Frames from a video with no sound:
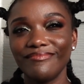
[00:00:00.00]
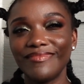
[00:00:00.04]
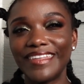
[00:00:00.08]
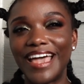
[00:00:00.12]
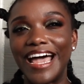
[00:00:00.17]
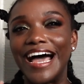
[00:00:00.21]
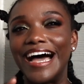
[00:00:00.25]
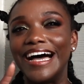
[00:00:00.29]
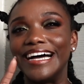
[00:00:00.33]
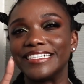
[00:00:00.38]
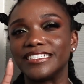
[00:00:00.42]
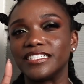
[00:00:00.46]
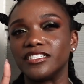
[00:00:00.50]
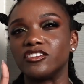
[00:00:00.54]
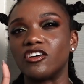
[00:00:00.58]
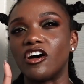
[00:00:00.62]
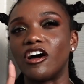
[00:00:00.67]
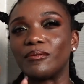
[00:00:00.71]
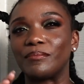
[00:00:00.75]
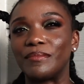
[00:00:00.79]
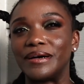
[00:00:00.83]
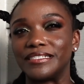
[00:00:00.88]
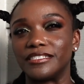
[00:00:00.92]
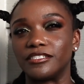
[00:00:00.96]
had to
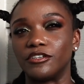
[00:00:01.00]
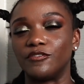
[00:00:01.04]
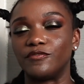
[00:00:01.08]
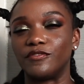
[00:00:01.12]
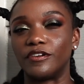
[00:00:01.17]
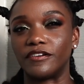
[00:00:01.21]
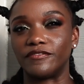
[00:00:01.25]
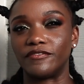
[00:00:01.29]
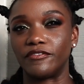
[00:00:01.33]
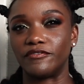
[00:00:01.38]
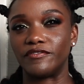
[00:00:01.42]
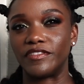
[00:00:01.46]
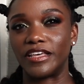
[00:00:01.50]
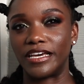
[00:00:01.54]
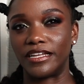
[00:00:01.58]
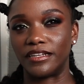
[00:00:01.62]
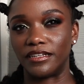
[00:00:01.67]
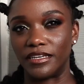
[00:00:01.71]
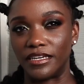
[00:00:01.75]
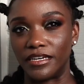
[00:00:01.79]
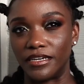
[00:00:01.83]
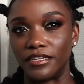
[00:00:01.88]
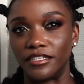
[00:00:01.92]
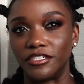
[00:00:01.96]
talk myself off of that
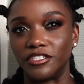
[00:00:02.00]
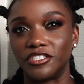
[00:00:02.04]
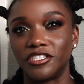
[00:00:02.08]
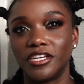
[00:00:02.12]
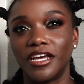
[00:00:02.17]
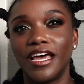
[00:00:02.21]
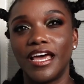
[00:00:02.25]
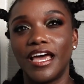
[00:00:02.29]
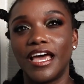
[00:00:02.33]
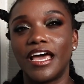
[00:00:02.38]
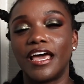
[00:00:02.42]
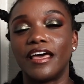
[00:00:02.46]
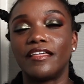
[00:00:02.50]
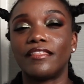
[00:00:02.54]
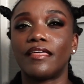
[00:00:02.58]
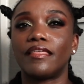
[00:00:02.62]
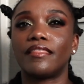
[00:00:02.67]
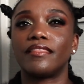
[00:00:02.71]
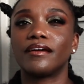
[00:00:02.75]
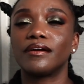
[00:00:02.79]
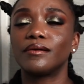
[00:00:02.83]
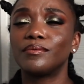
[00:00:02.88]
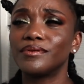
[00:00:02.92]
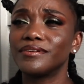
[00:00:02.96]
ledge. And then
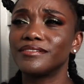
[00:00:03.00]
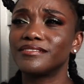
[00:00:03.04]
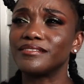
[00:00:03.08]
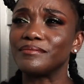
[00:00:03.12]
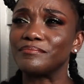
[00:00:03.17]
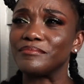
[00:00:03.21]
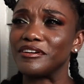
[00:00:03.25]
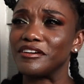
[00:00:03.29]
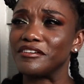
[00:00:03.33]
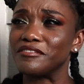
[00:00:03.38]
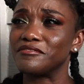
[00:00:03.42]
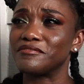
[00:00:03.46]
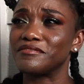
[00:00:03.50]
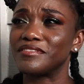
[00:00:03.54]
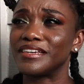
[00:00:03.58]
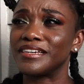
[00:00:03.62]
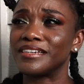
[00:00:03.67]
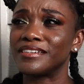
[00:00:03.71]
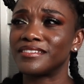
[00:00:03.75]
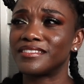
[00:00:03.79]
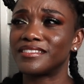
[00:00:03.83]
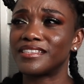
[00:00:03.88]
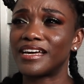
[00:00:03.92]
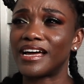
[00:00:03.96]
there were some other
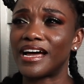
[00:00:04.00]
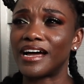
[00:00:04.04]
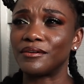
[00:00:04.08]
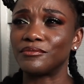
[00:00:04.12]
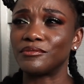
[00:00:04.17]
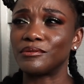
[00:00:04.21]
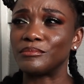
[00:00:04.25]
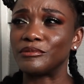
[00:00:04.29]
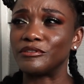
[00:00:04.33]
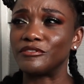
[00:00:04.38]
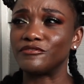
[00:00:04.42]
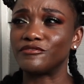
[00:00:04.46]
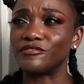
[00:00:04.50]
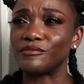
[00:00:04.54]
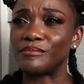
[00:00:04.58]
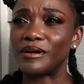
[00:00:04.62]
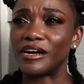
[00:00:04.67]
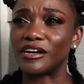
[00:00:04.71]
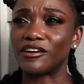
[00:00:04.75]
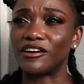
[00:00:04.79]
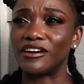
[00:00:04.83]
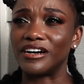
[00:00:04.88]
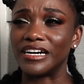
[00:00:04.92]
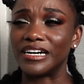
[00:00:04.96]
things that I removed from
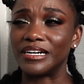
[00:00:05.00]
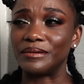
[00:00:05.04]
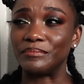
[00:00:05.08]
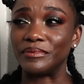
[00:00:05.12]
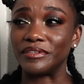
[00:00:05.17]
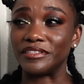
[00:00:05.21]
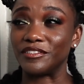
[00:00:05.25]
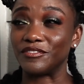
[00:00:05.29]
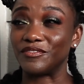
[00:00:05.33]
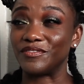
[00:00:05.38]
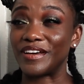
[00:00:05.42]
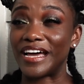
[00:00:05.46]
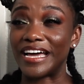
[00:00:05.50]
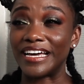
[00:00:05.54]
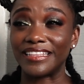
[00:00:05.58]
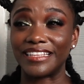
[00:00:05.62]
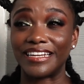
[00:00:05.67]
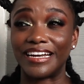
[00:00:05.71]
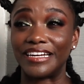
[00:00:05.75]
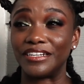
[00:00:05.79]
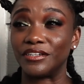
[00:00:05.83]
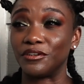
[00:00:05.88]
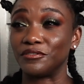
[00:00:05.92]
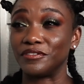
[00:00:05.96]
my cart, but the fact
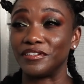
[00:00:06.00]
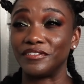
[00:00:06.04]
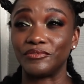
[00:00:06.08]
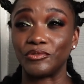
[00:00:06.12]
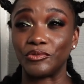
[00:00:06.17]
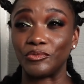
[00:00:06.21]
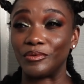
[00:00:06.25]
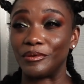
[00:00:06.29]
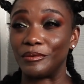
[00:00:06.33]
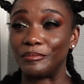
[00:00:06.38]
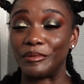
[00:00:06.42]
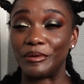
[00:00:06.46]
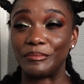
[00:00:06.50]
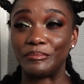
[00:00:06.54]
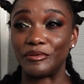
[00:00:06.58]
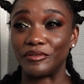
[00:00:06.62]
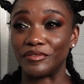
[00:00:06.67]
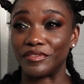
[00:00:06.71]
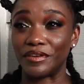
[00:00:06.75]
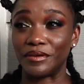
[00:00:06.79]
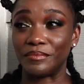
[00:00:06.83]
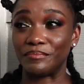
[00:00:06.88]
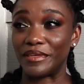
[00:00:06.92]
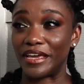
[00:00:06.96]
that I don't even remember
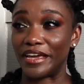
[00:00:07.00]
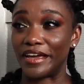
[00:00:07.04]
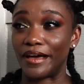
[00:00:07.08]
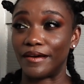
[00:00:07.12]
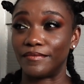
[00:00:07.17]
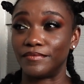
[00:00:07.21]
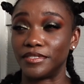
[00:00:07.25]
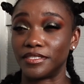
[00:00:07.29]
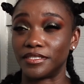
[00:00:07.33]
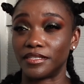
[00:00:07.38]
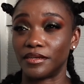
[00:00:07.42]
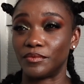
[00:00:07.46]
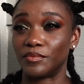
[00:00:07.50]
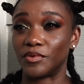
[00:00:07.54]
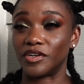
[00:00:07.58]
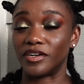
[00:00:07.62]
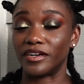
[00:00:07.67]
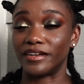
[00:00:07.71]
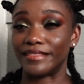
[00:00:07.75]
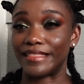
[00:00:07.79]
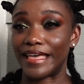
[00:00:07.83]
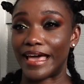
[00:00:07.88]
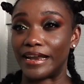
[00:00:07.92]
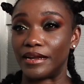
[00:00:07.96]
them, they obviously
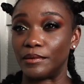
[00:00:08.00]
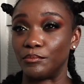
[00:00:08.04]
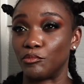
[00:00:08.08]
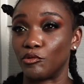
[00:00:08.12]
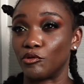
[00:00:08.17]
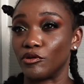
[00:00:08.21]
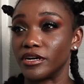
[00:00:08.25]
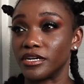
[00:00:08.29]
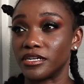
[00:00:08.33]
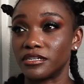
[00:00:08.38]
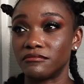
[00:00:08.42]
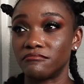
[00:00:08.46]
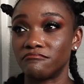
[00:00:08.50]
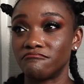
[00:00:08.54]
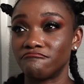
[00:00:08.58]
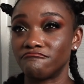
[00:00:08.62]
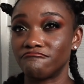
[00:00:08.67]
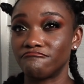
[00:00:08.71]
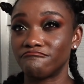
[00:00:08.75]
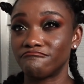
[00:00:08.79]
weren't that important.